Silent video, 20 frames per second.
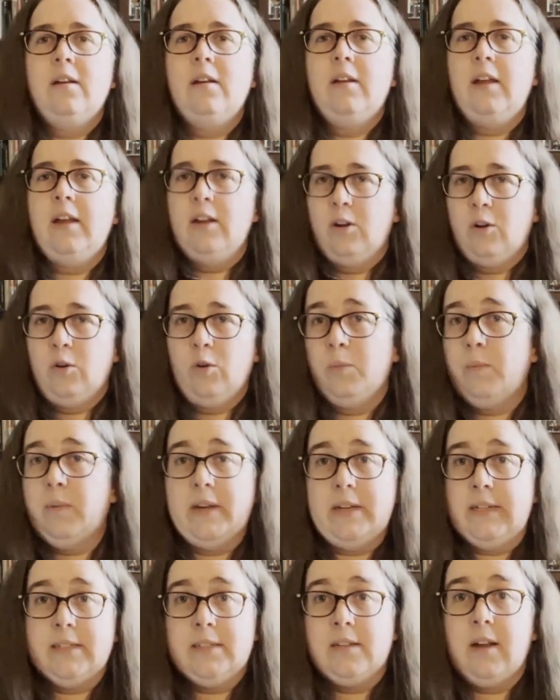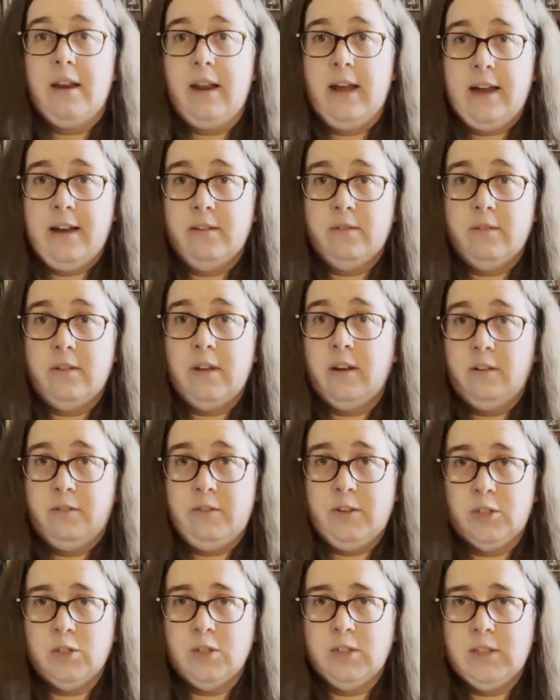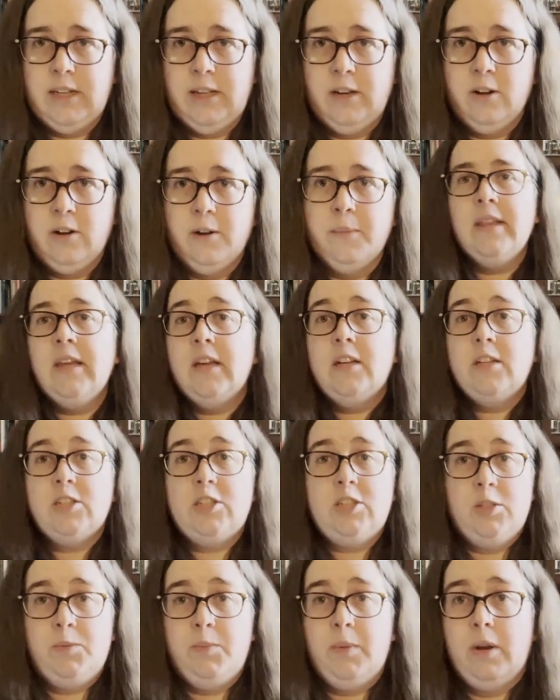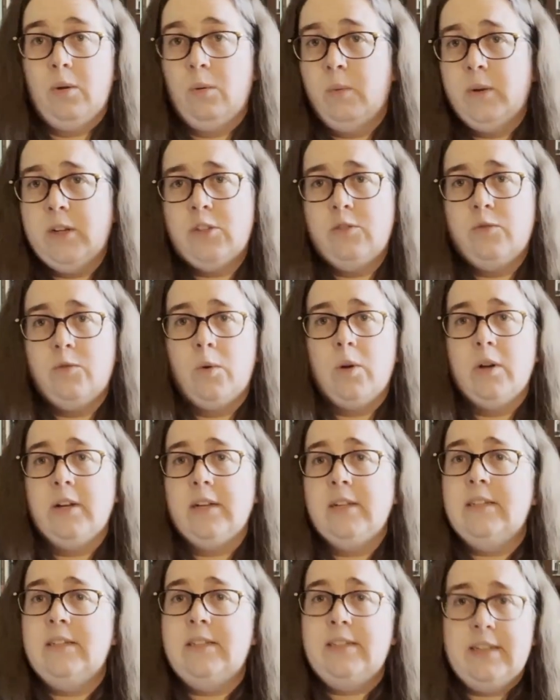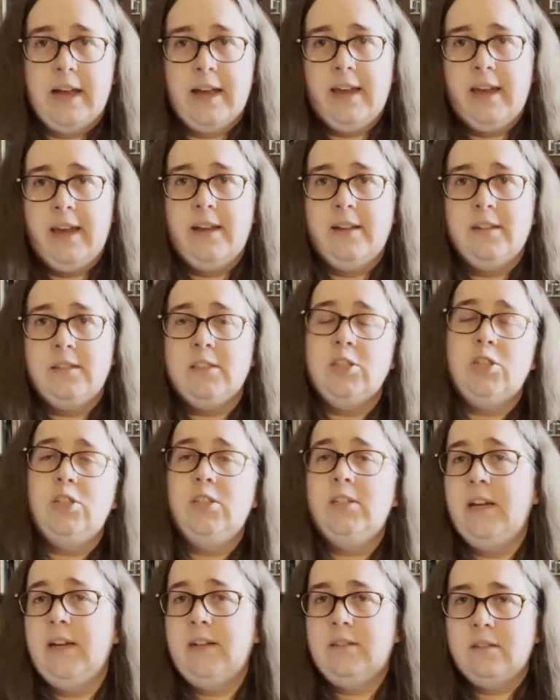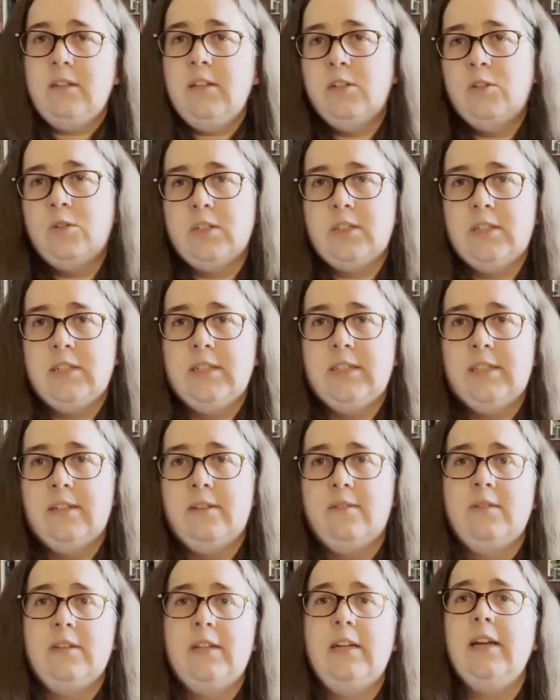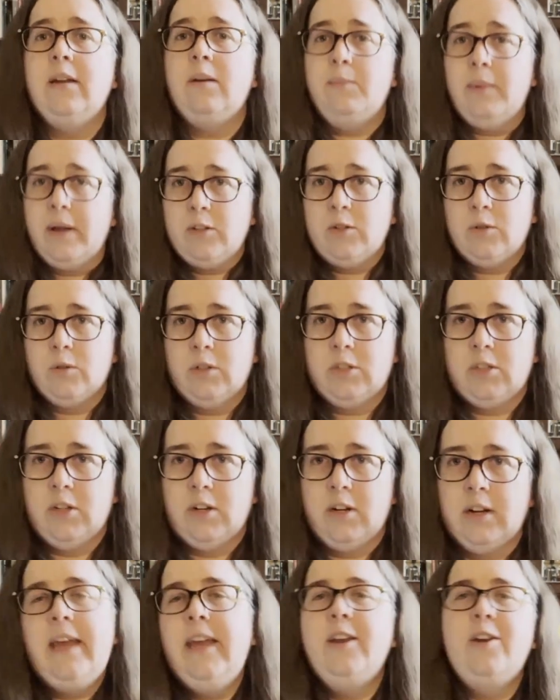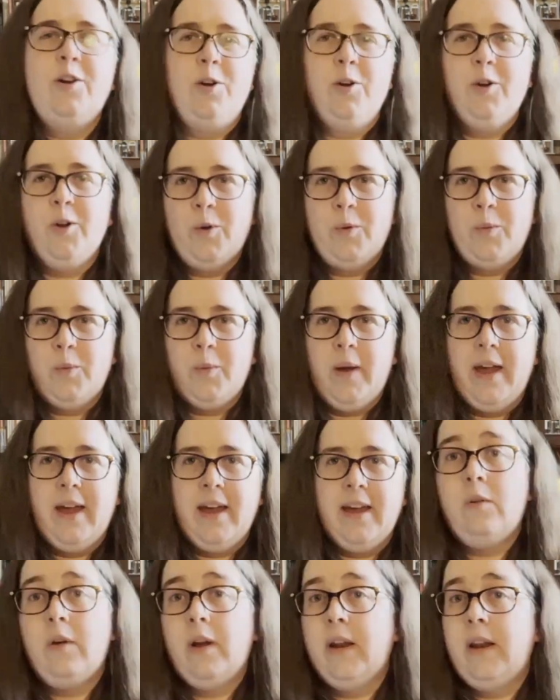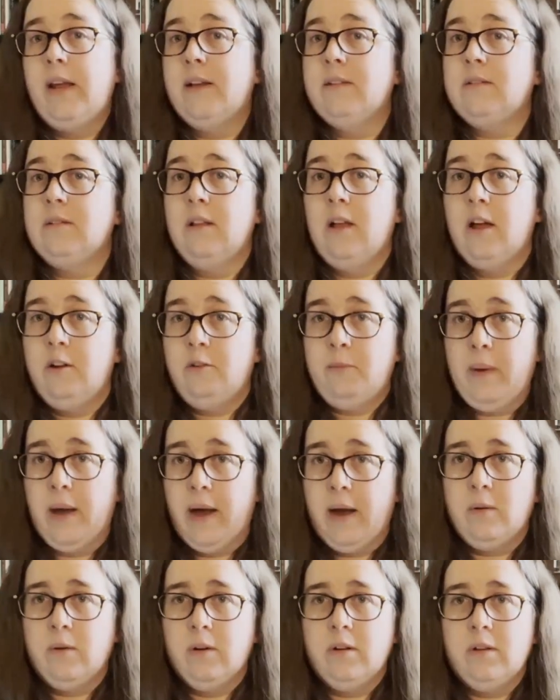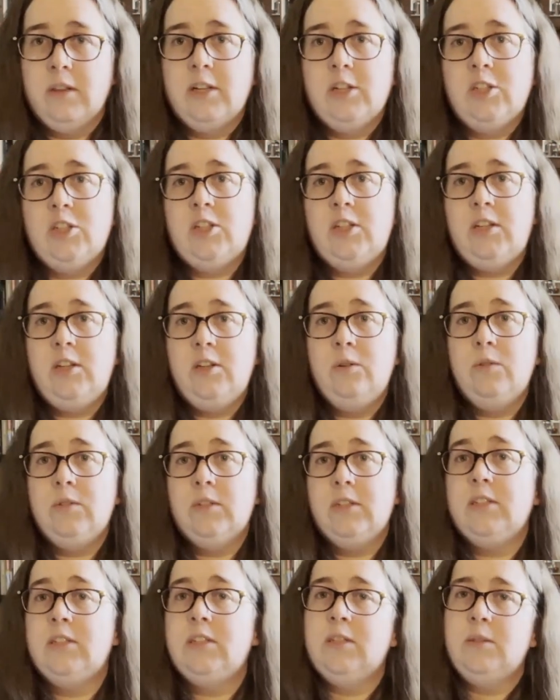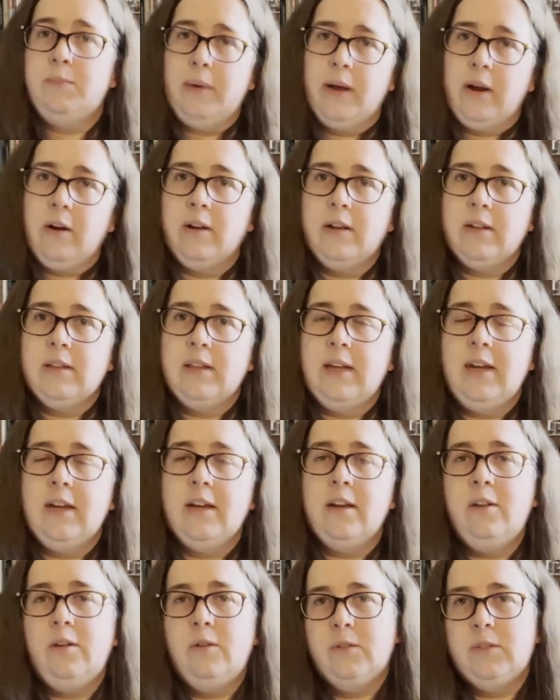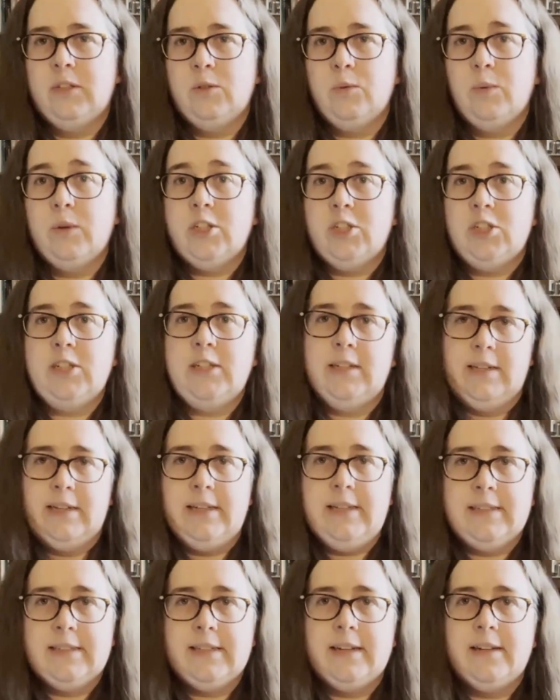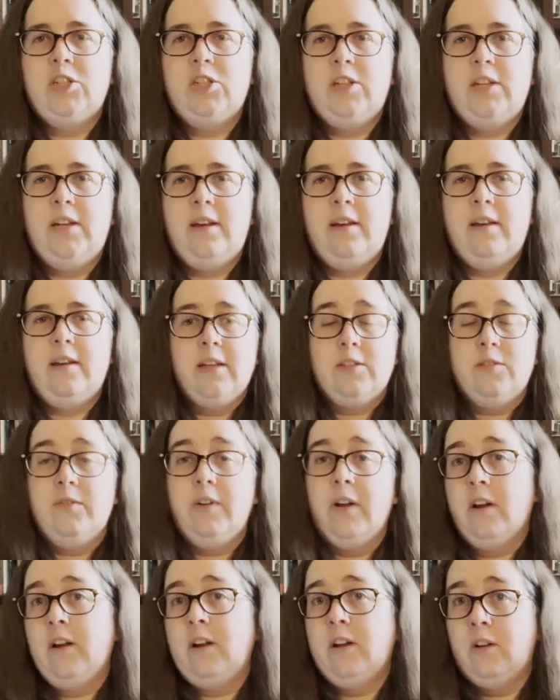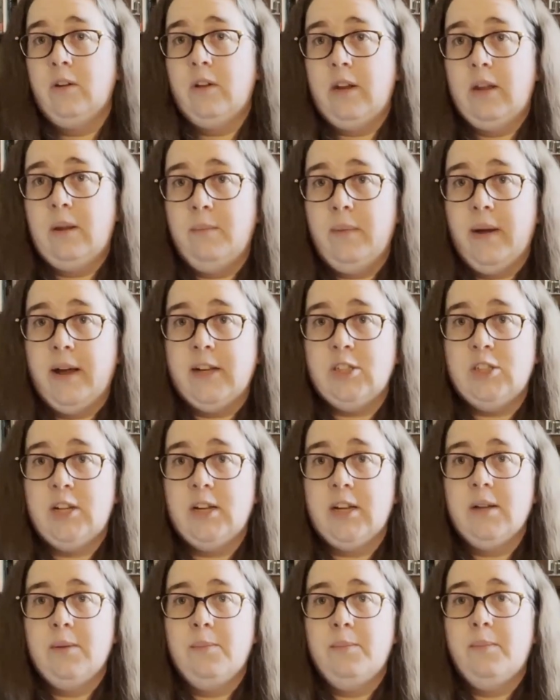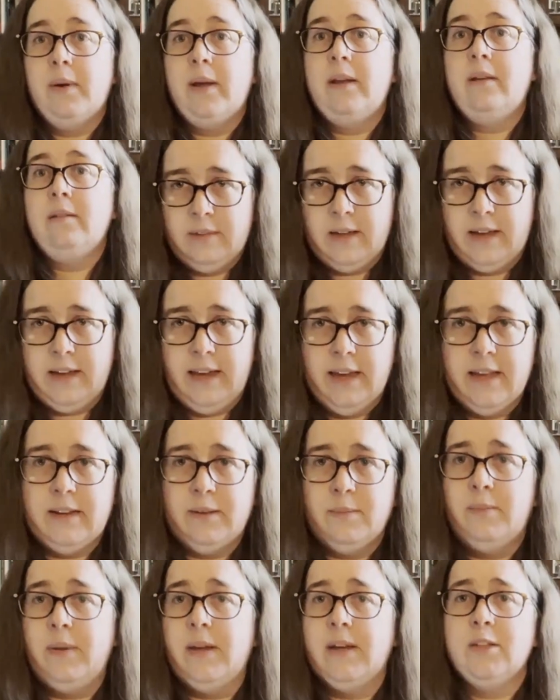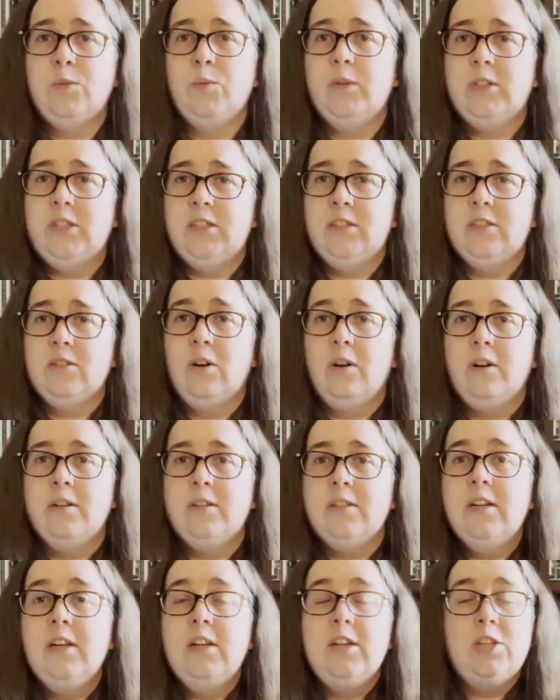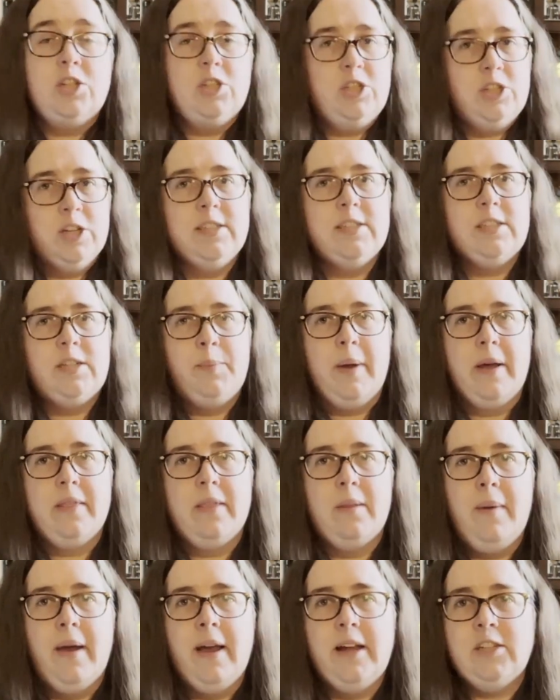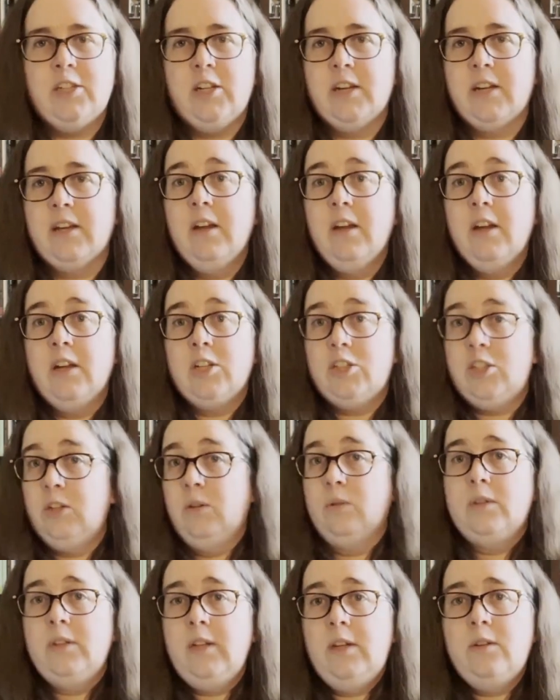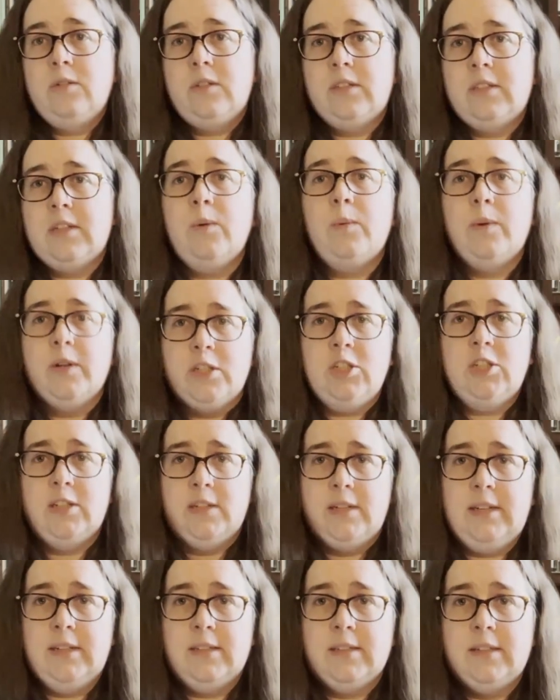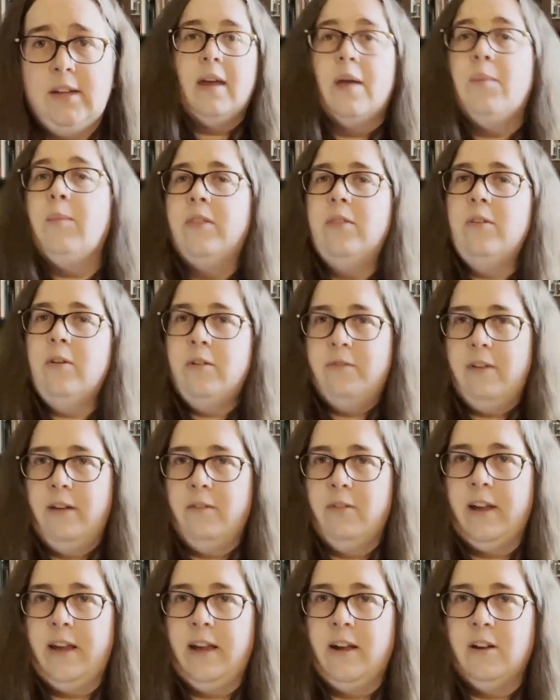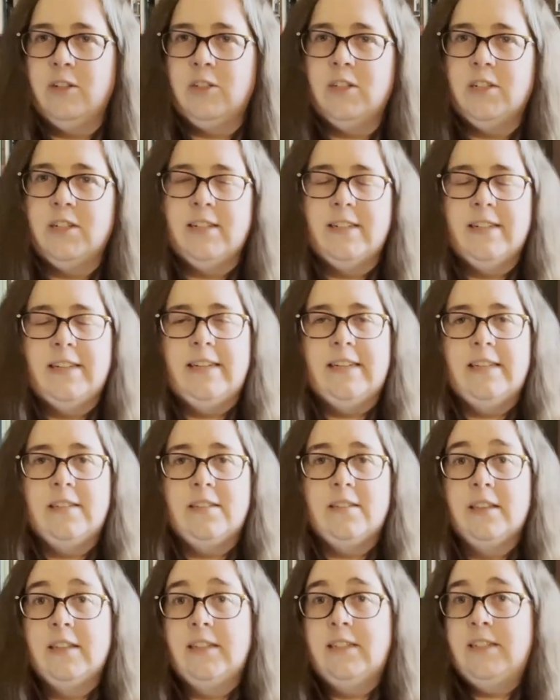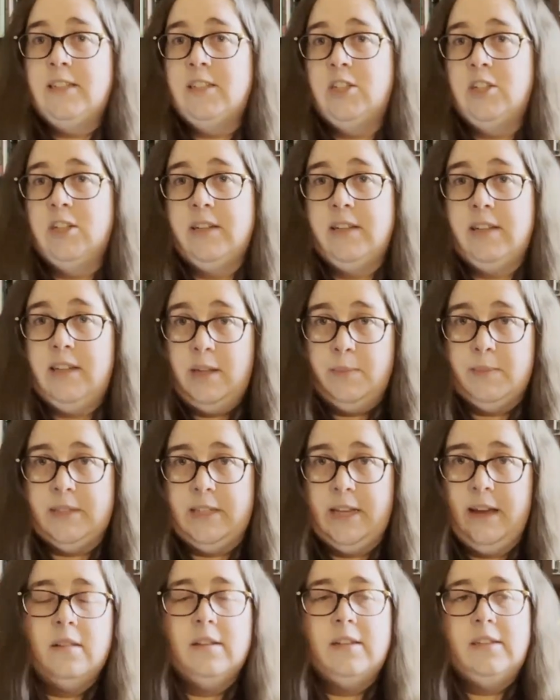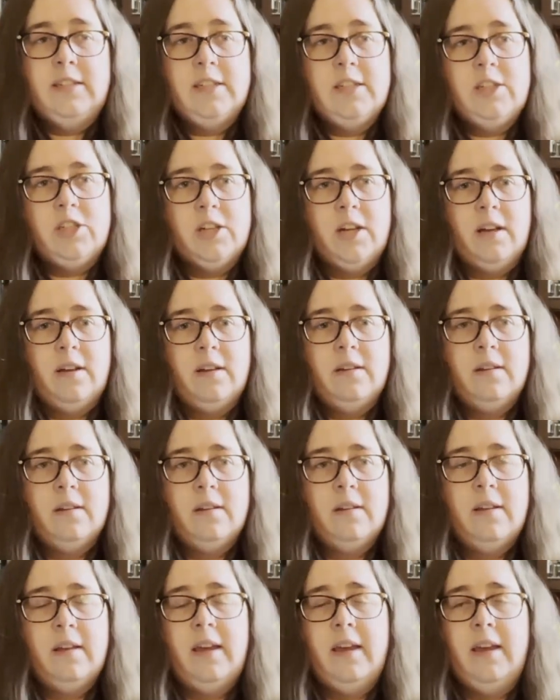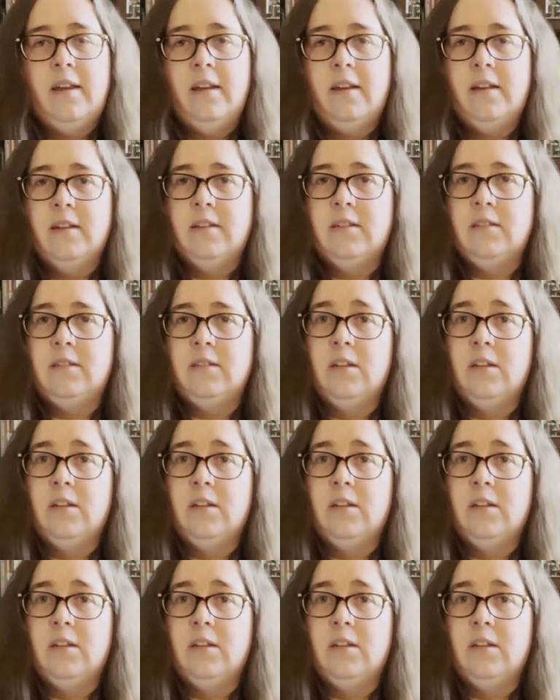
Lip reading: in a group that does not have an official leader. She's been a witch for decades, and she takes an interest in Tiffany and mentors her in her own way. Granny has a lot of power that she uses sparingly and uses when she needs it. She is very good at magic, but again, because witches aren't just about the magic, she only uses it when she needs it. And my third favorite character is Letitia Keepsake. Letitia is